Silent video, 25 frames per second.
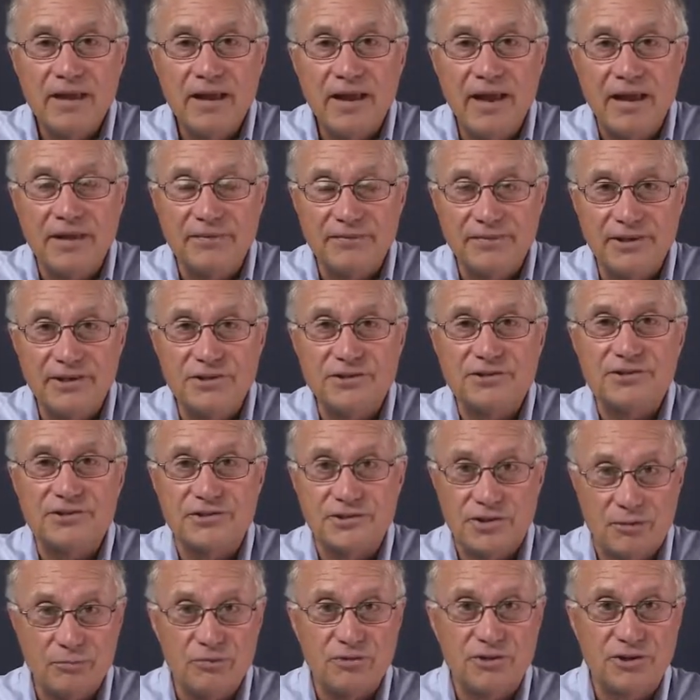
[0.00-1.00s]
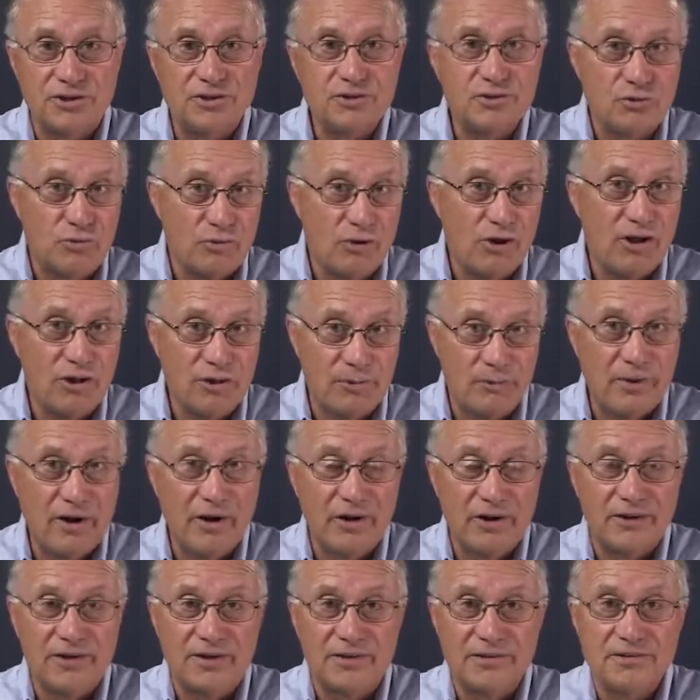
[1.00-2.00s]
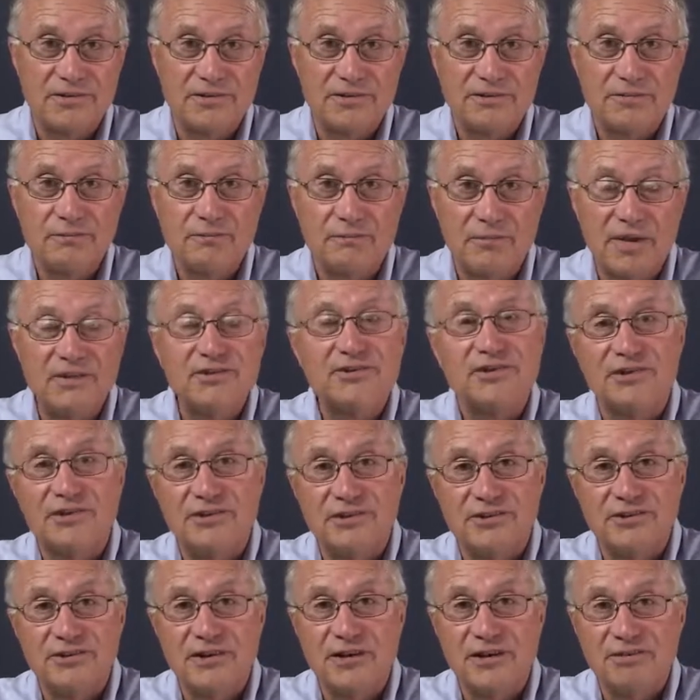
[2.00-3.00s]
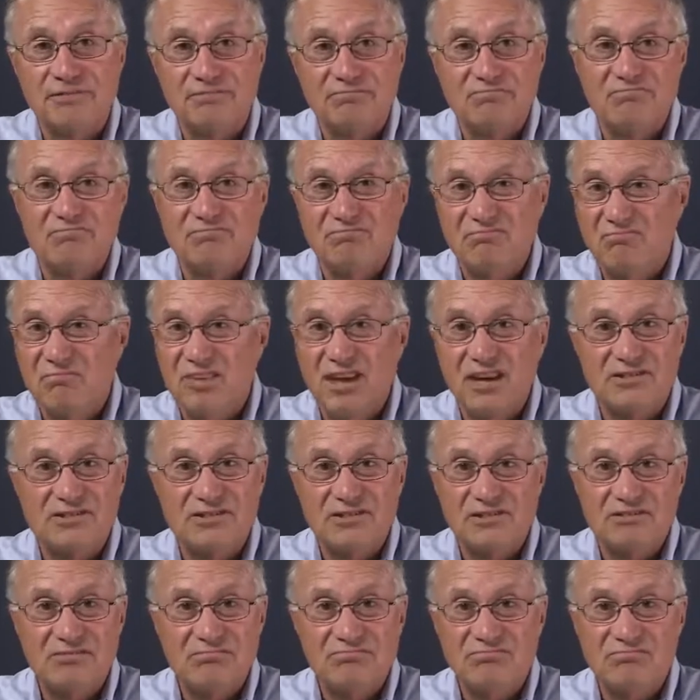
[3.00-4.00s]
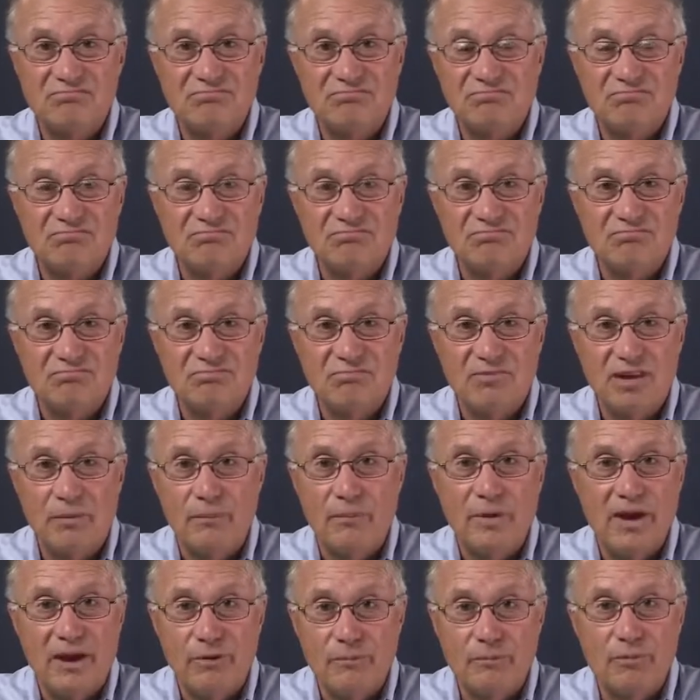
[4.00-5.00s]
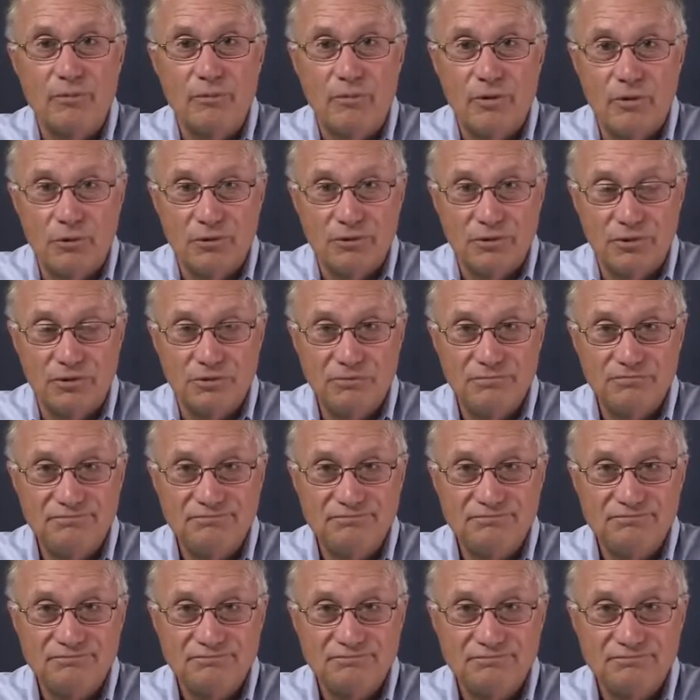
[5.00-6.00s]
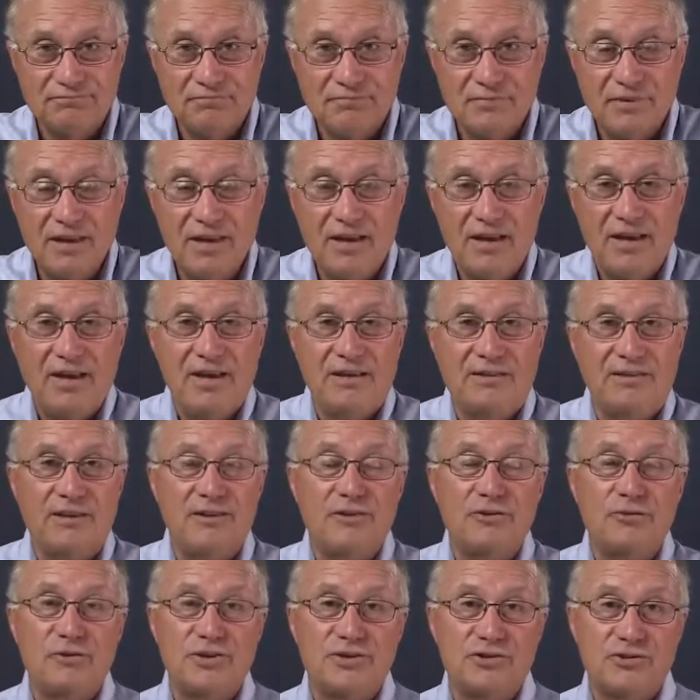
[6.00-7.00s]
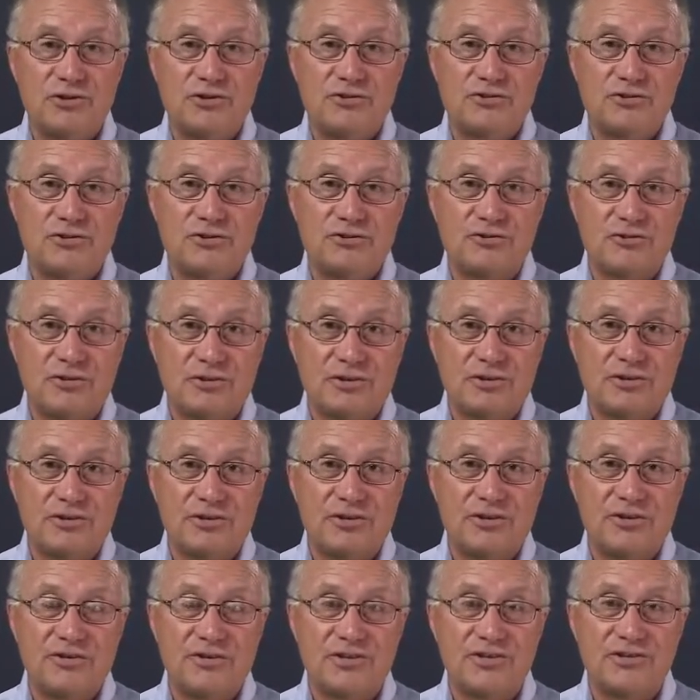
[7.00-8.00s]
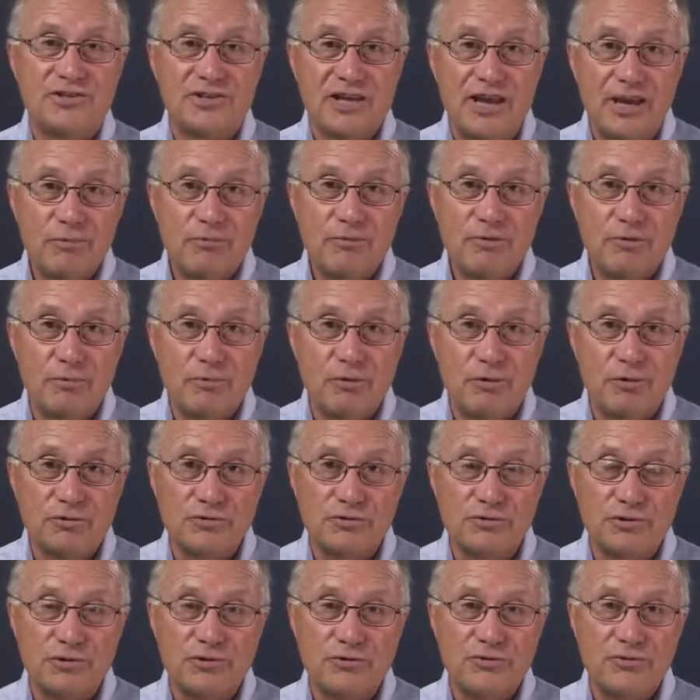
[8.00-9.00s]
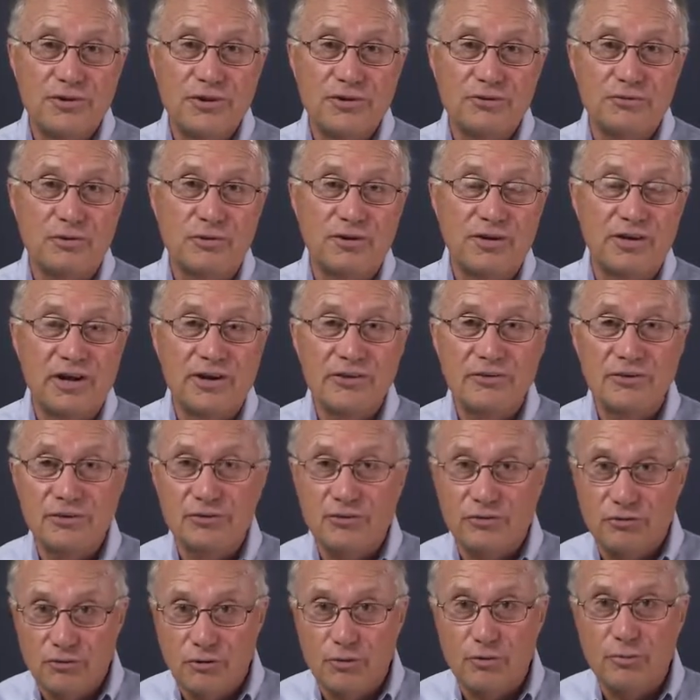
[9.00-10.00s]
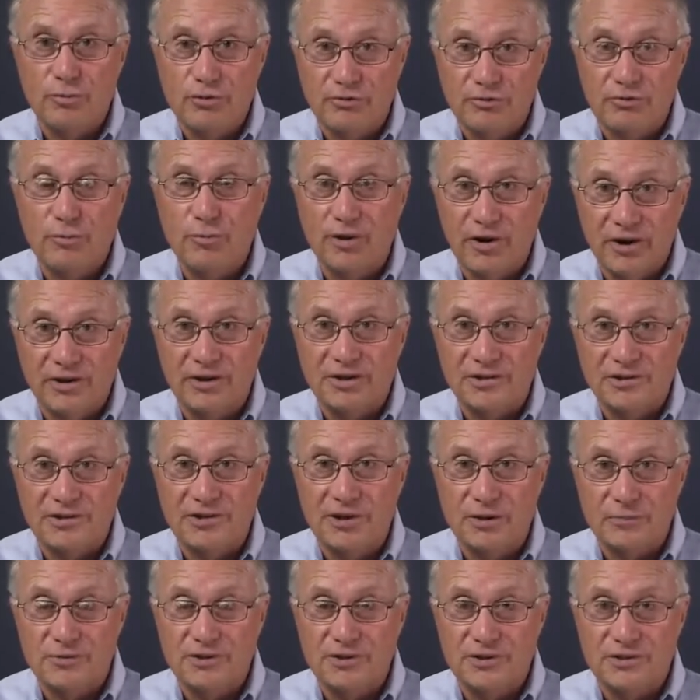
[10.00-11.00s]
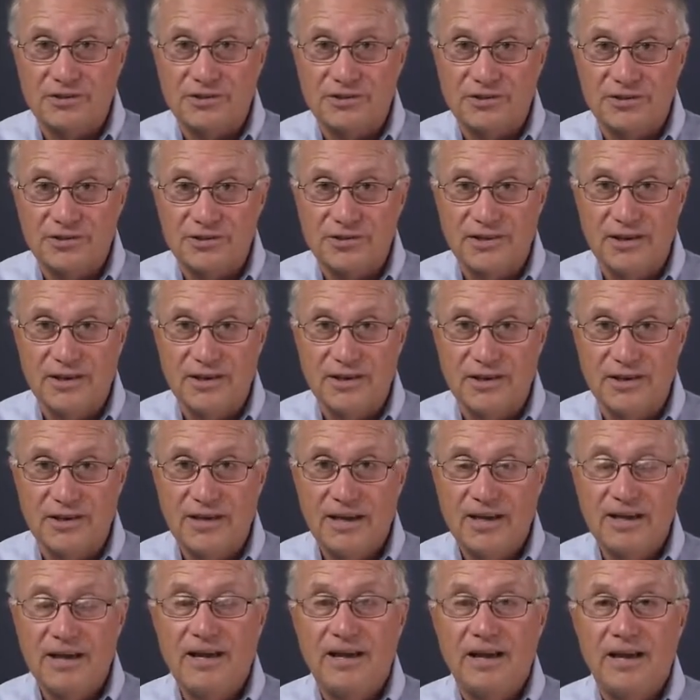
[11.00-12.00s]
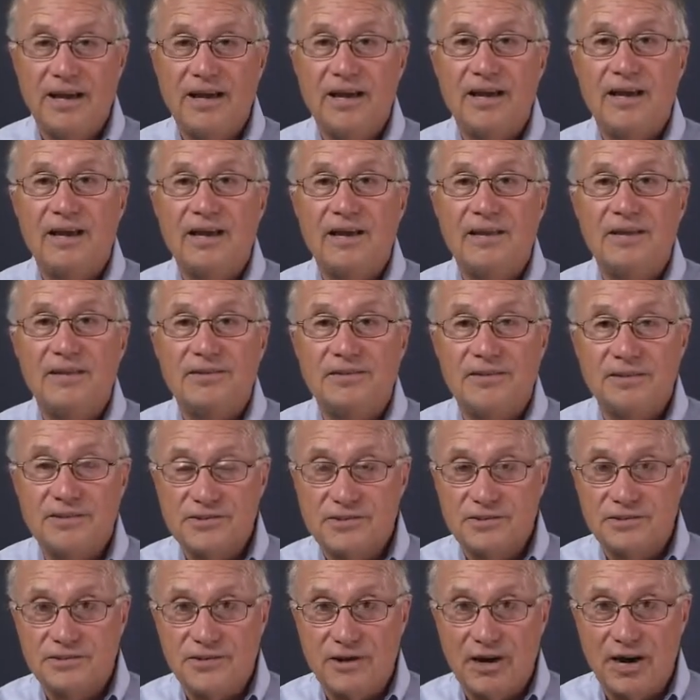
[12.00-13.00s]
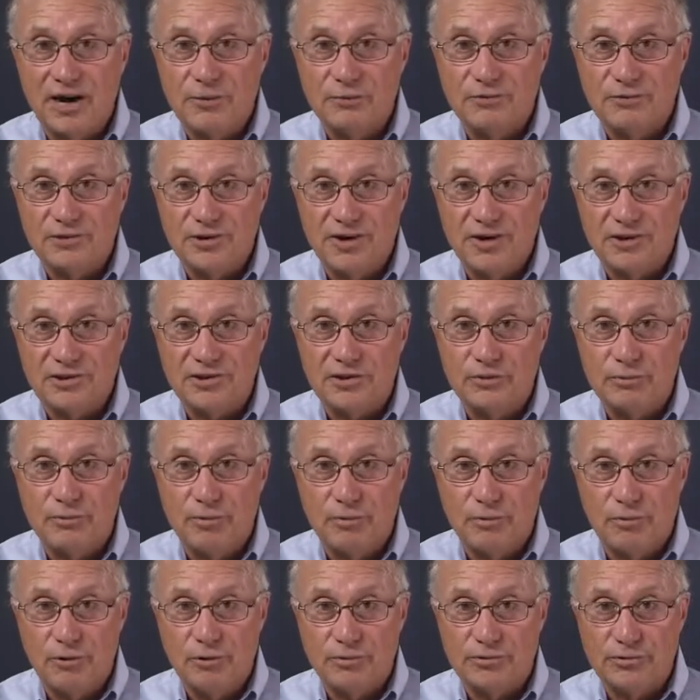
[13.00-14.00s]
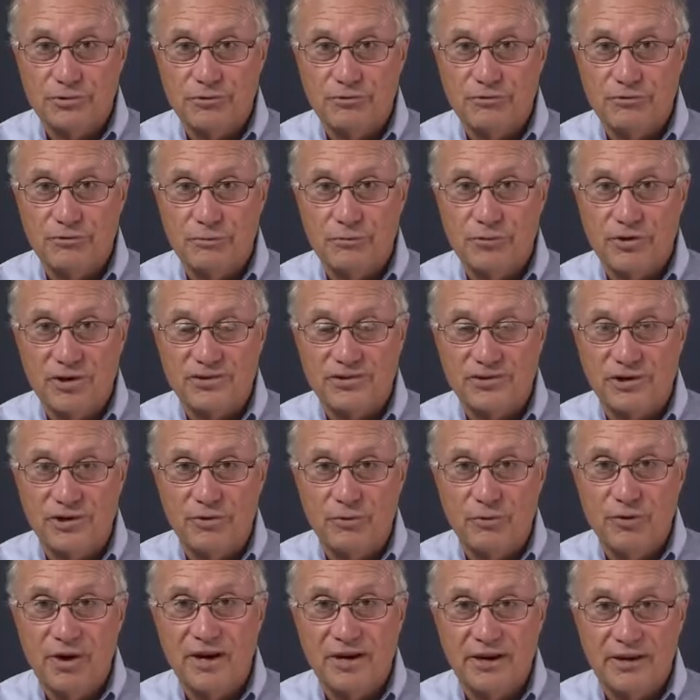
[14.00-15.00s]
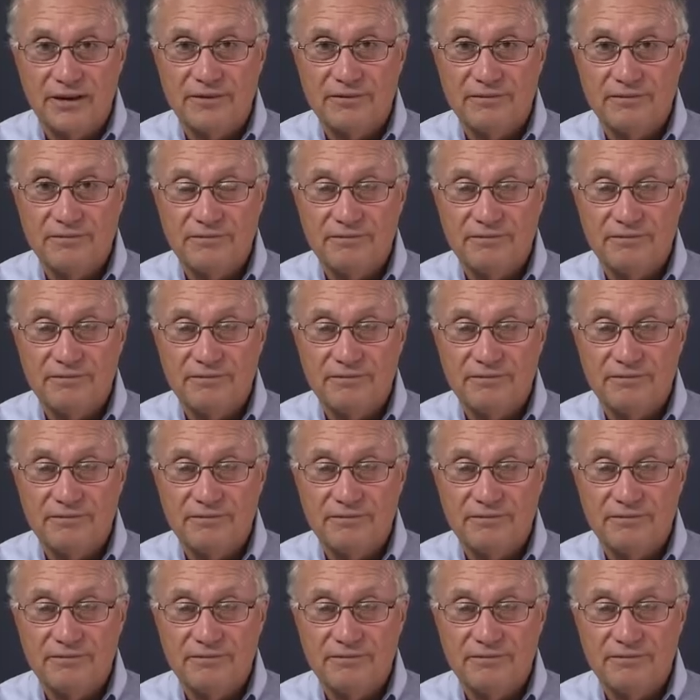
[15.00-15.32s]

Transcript: And these subjects, who are all Americans, basically said, that's a bad proposal. Then the researcher took the same proposal to another group of American subjects and said, this is an arms reduction proposal from President Reagan.